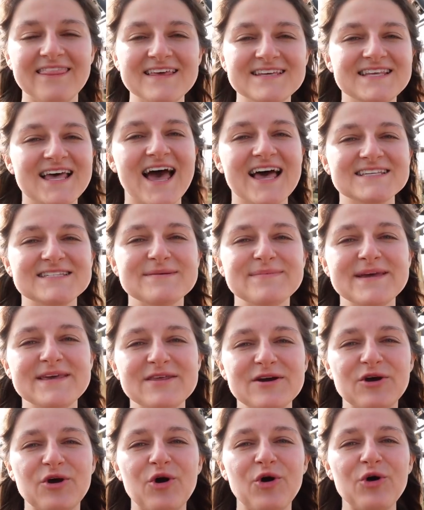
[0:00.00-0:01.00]
This has to
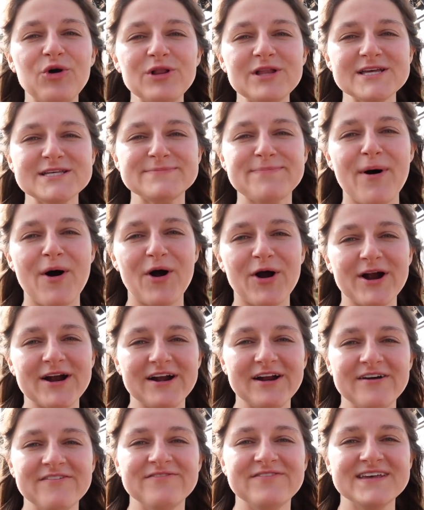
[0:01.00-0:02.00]
be the coolest
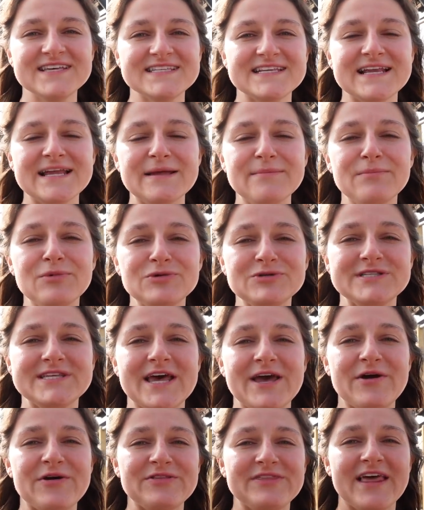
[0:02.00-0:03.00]
part of visiting Museo